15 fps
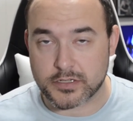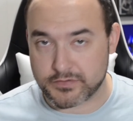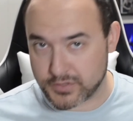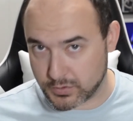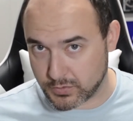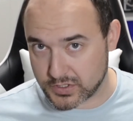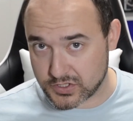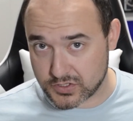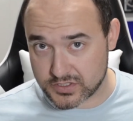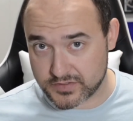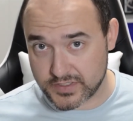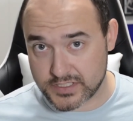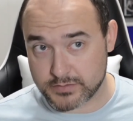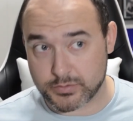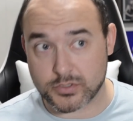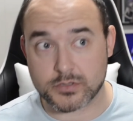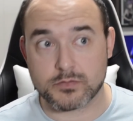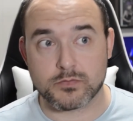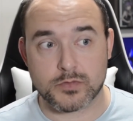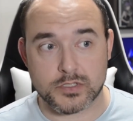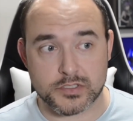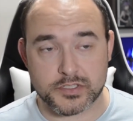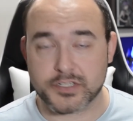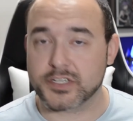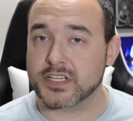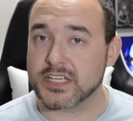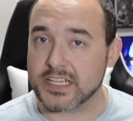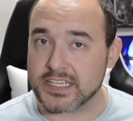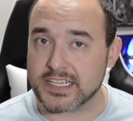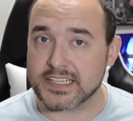If you want those visible, well, you're going
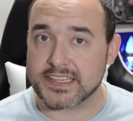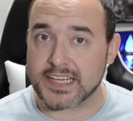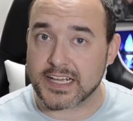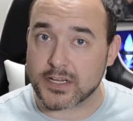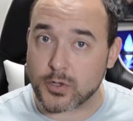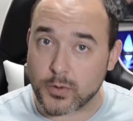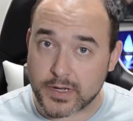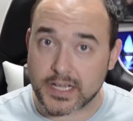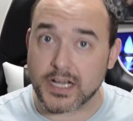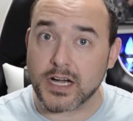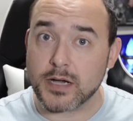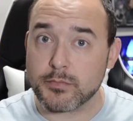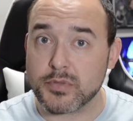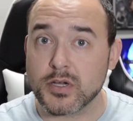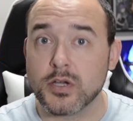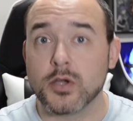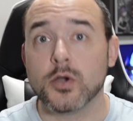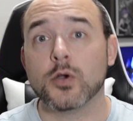to need that going up,